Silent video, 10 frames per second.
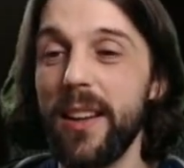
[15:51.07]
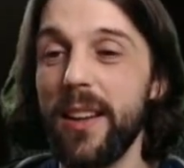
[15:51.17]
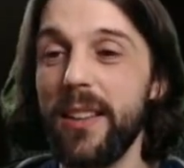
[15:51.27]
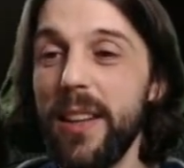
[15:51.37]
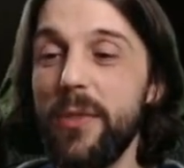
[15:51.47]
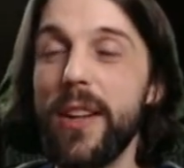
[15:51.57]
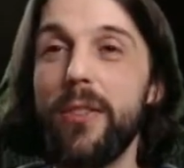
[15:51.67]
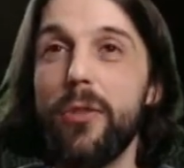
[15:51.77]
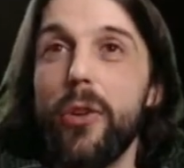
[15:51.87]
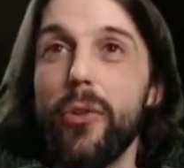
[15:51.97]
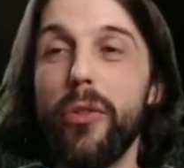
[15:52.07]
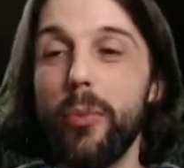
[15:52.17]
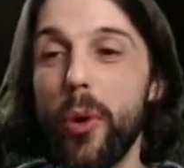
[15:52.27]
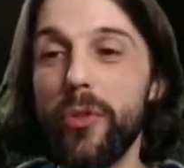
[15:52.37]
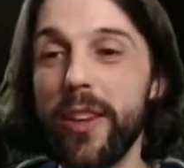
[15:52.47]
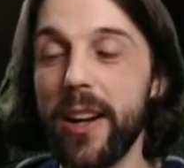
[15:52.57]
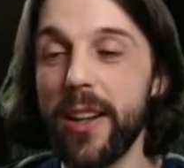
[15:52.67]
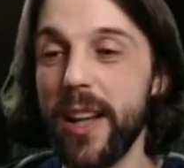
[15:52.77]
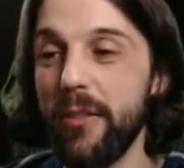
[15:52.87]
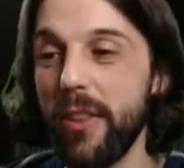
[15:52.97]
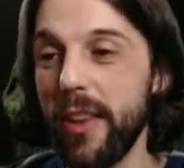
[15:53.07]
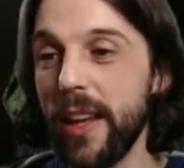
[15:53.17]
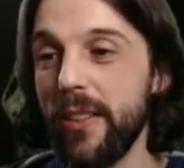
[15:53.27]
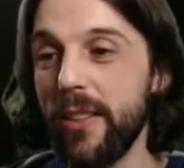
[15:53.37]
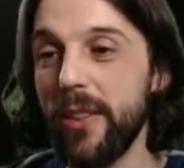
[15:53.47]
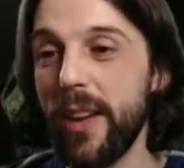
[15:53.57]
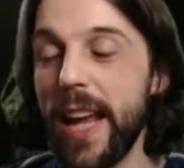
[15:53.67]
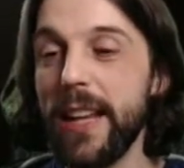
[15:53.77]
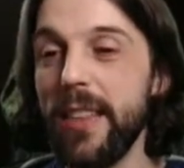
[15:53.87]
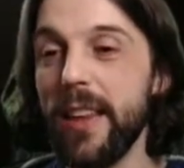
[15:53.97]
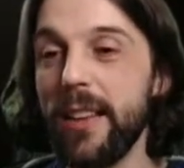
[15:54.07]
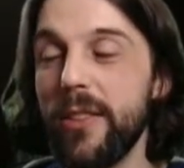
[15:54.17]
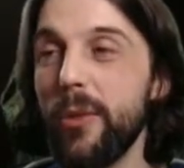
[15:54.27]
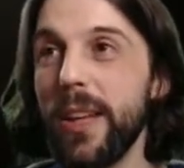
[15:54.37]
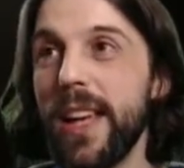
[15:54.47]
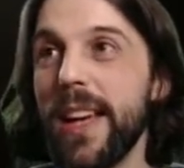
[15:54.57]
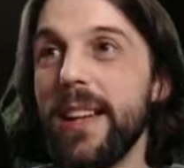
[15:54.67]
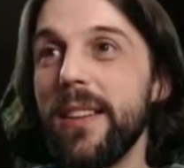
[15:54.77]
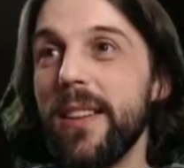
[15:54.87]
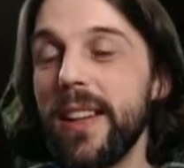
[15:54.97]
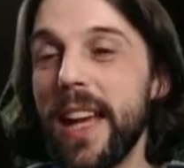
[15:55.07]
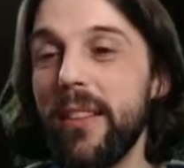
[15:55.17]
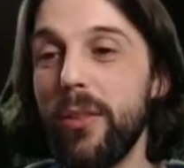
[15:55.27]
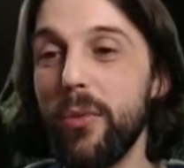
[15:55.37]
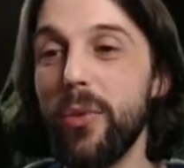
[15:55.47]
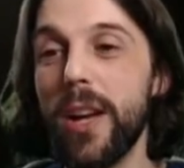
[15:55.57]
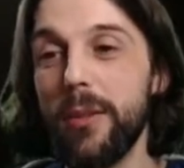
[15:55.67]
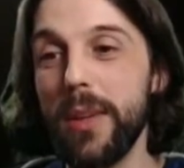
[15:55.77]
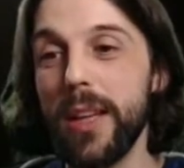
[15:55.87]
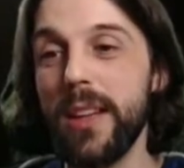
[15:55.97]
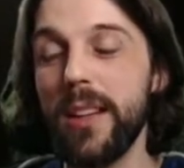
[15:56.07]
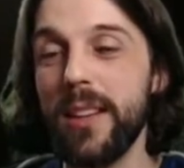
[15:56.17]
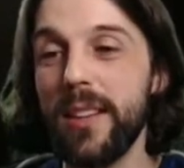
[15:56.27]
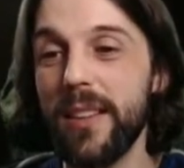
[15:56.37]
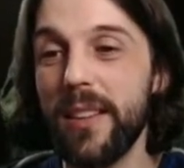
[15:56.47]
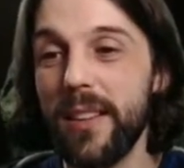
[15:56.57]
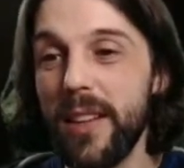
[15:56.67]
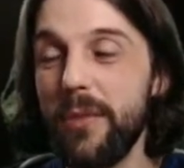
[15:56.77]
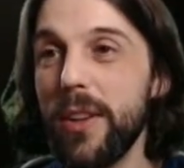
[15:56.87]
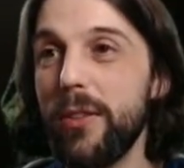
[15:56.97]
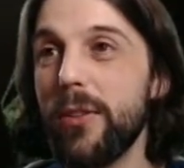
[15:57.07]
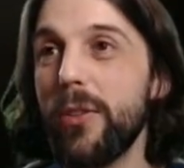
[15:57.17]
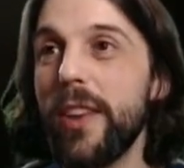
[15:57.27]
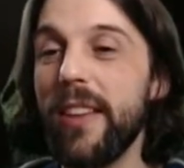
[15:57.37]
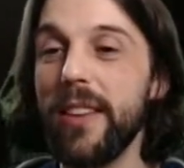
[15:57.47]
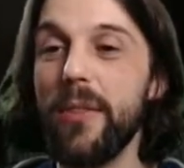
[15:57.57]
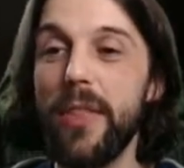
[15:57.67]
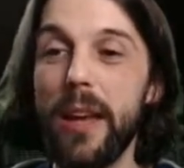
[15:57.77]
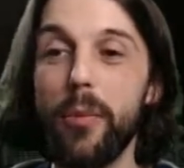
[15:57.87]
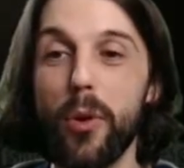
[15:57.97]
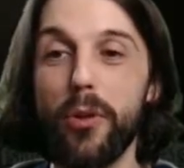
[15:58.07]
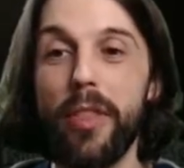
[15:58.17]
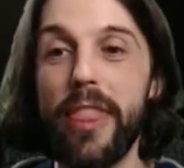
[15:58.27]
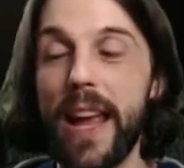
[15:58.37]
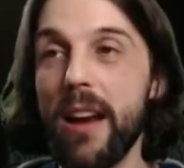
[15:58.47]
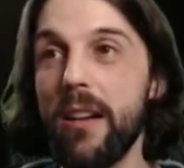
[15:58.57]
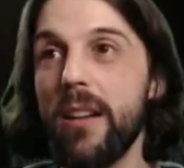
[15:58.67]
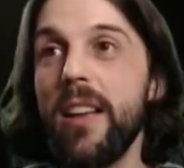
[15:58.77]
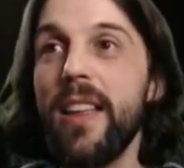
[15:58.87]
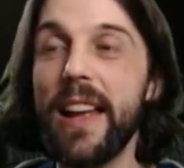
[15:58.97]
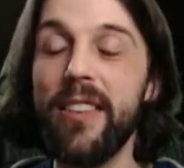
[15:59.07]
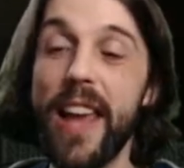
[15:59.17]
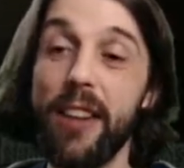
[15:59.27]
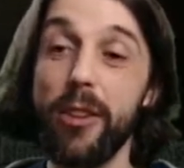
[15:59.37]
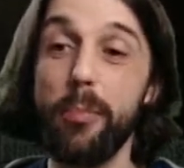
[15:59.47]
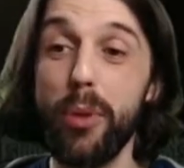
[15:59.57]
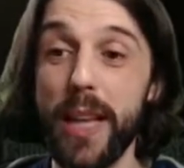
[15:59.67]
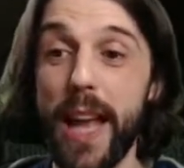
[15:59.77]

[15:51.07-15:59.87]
defense drones won't target anything, so we can get through enemy defense drones as if they weren't there. That is actually pretty